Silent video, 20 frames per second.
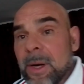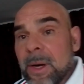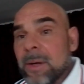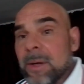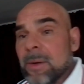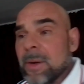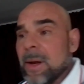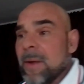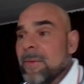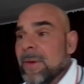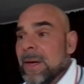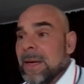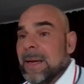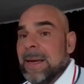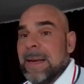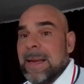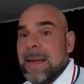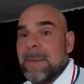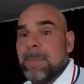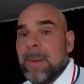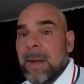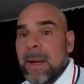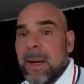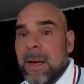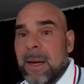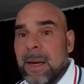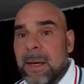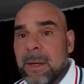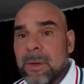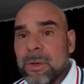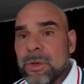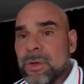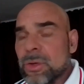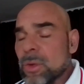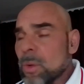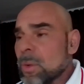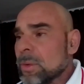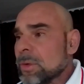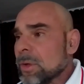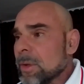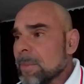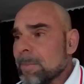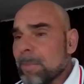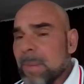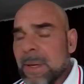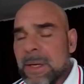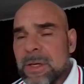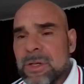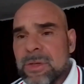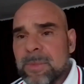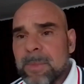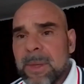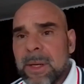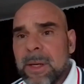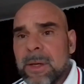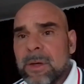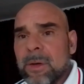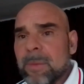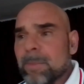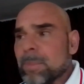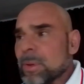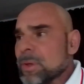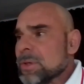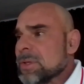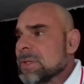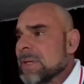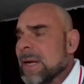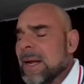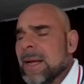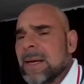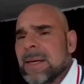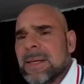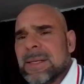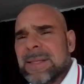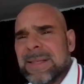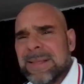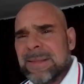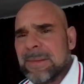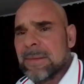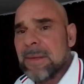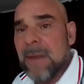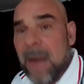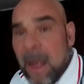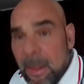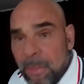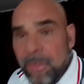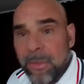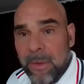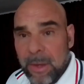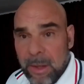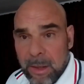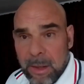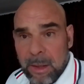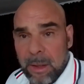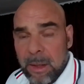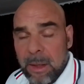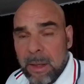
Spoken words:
I don't have any knee pain or shoulder impingement or bursitis and nothing.